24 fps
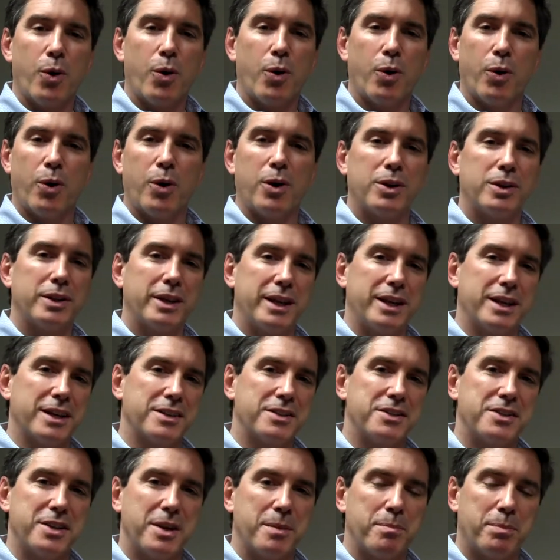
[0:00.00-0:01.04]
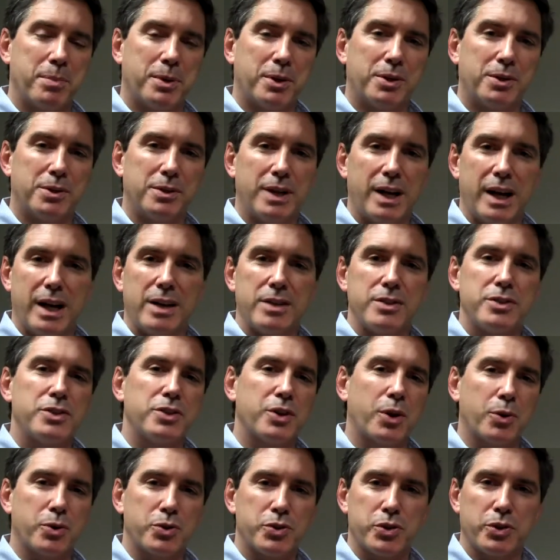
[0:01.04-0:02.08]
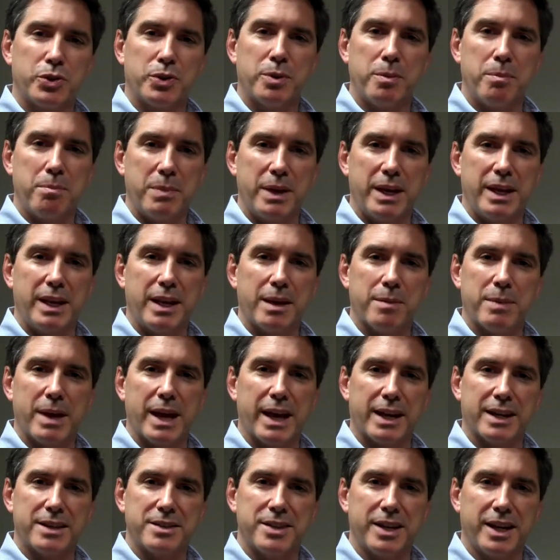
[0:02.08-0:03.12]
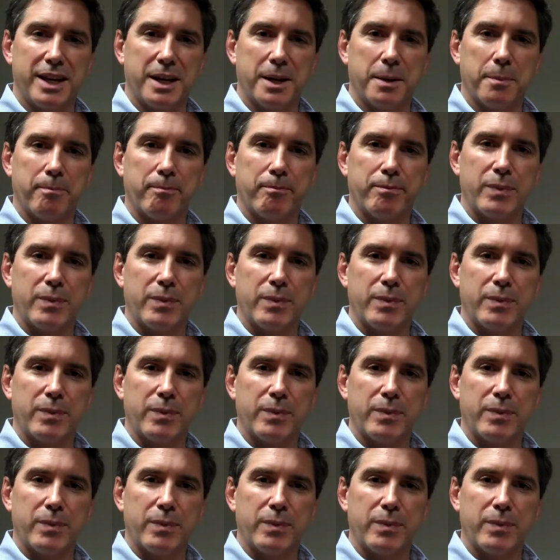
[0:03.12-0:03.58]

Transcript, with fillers: all in a simple social media magazine.